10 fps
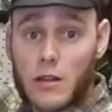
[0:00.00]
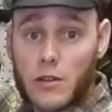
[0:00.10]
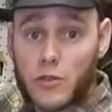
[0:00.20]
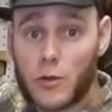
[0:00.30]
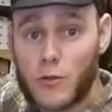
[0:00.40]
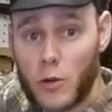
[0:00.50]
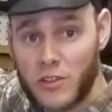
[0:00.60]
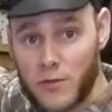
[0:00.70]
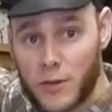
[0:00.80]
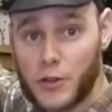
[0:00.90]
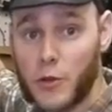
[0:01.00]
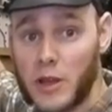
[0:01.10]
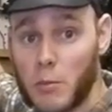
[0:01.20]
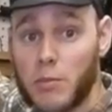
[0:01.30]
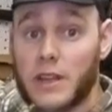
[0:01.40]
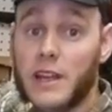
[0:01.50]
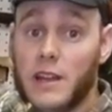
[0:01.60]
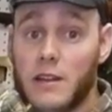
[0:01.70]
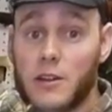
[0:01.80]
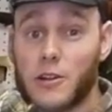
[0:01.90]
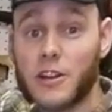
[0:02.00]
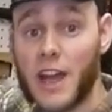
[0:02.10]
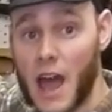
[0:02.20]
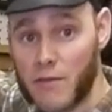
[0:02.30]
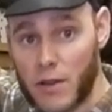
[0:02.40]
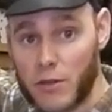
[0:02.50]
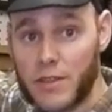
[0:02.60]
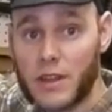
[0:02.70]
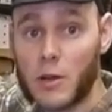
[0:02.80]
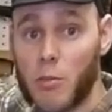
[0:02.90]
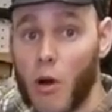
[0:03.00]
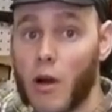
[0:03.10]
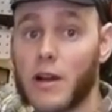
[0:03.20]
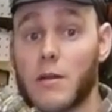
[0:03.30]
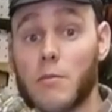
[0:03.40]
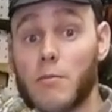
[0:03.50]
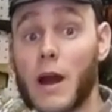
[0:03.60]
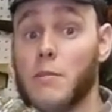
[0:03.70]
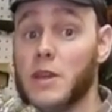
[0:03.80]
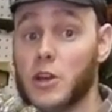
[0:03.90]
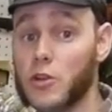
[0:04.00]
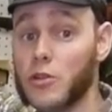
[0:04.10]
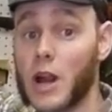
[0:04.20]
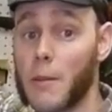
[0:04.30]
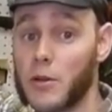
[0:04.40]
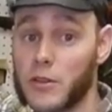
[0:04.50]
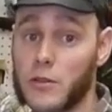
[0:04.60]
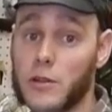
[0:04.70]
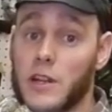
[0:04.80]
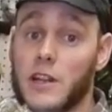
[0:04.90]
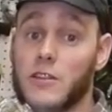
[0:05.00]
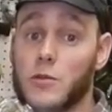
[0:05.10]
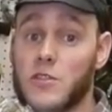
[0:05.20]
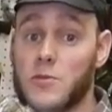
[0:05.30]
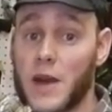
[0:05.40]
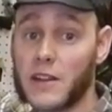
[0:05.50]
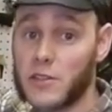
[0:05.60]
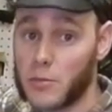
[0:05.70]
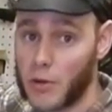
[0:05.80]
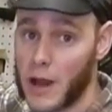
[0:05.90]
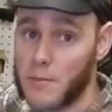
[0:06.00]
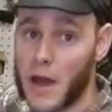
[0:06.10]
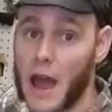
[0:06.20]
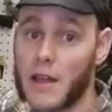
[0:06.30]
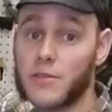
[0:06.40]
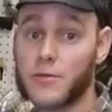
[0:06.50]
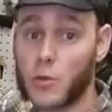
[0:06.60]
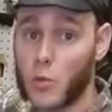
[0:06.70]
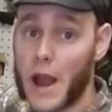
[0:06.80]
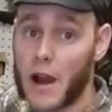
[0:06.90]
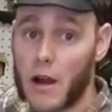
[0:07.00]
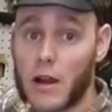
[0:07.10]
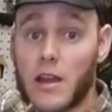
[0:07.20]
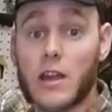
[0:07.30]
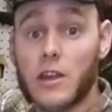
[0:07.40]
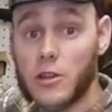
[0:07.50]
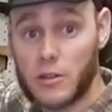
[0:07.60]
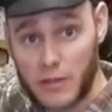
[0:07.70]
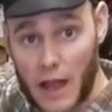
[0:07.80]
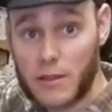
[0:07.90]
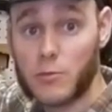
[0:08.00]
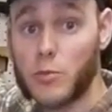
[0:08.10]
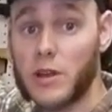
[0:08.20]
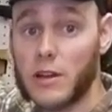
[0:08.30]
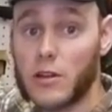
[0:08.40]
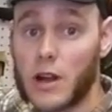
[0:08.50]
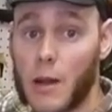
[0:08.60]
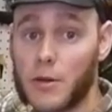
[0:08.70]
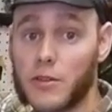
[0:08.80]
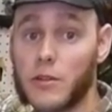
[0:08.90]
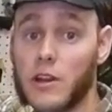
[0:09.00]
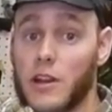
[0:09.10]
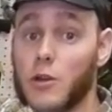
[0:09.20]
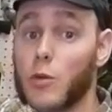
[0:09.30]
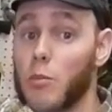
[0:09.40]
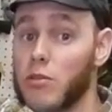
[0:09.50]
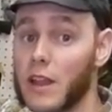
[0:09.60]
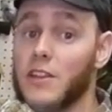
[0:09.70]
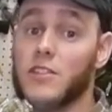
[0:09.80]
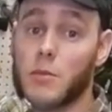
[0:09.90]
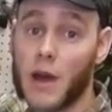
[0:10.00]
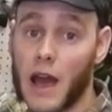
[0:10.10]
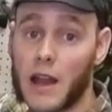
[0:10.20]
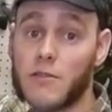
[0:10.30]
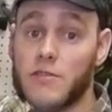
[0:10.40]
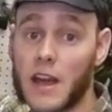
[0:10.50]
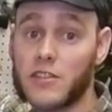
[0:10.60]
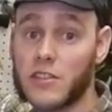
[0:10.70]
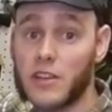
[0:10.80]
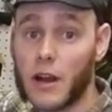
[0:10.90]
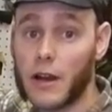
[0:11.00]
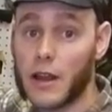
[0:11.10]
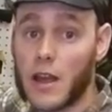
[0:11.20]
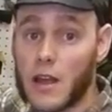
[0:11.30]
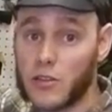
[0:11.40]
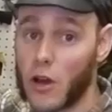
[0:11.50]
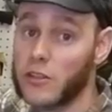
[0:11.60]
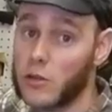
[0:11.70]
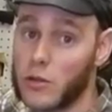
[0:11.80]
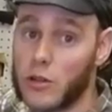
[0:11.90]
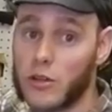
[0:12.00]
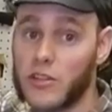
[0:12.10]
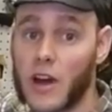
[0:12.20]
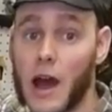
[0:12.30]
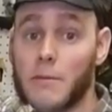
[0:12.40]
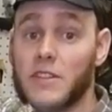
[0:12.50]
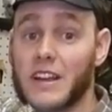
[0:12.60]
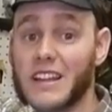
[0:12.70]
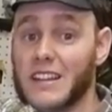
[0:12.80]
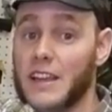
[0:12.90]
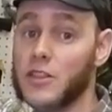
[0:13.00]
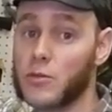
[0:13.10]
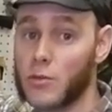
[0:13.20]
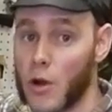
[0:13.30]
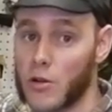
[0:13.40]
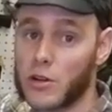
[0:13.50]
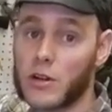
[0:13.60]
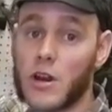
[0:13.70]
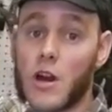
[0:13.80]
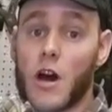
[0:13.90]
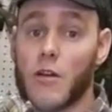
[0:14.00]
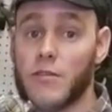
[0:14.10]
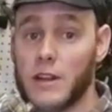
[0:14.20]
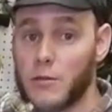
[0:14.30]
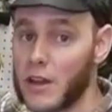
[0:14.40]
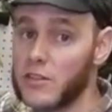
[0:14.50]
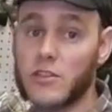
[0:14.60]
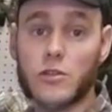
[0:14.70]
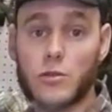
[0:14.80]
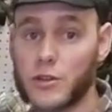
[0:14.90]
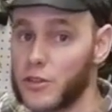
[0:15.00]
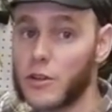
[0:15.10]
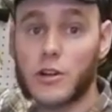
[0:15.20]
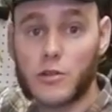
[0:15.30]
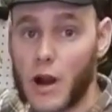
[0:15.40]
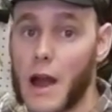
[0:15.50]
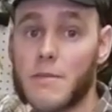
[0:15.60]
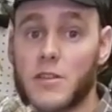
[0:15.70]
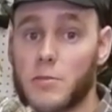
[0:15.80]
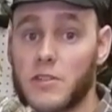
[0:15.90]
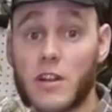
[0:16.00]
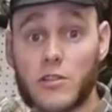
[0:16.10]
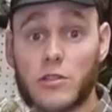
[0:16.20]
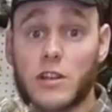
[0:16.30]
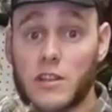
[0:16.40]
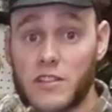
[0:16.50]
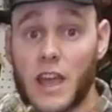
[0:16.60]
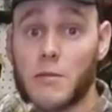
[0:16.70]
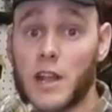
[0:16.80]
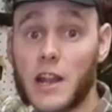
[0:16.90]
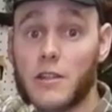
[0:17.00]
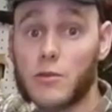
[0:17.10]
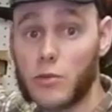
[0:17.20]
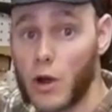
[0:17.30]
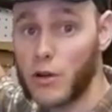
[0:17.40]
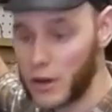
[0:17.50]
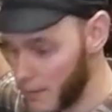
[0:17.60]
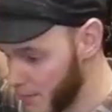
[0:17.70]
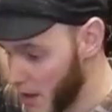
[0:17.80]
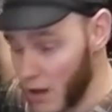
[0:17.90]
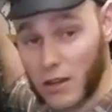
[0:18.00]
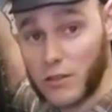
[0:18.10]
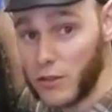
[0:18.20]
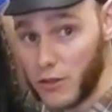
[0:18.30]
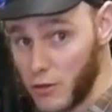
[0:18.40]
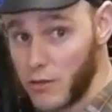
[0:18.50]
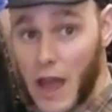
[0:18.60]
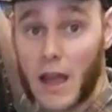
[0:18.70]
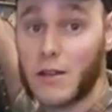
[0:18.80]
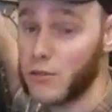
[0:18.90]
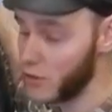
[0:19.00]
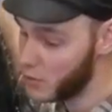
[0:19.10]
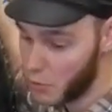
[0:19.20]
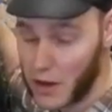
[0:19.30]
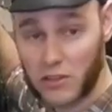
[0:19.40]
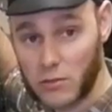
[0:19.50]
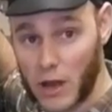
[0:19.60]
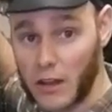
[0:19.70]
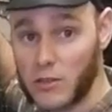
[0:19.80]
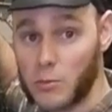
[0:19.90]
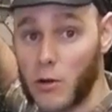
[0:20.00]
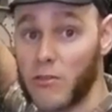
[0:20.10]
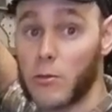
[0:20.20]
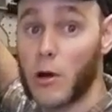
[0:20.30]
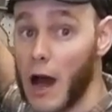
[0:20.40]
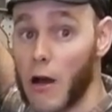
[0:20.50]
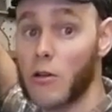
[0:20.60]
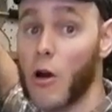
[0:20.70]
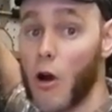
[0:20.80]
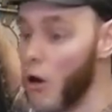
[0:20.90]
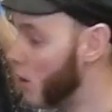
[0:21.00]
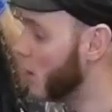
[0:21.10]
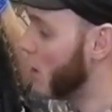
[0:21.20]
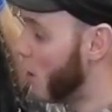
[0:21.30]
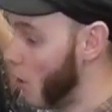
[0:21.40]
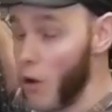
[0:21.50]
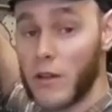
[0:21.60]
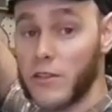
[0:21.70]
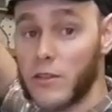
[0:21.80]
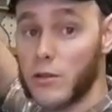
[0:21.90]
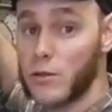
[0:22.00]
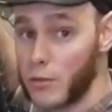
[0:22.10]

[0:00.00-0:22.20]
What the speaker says: So of course, if you're doing a bleed, you're going to have everything apart. It might be a good opportunity to inspect your brake pads for wear. That would be a good opportunity to replace the pad if necessary. It's also a good time to clean the rotor of any residue or dirt or grime that's potentially contaminated the rotor. To do that, just spray some isopropyl alcohol onto a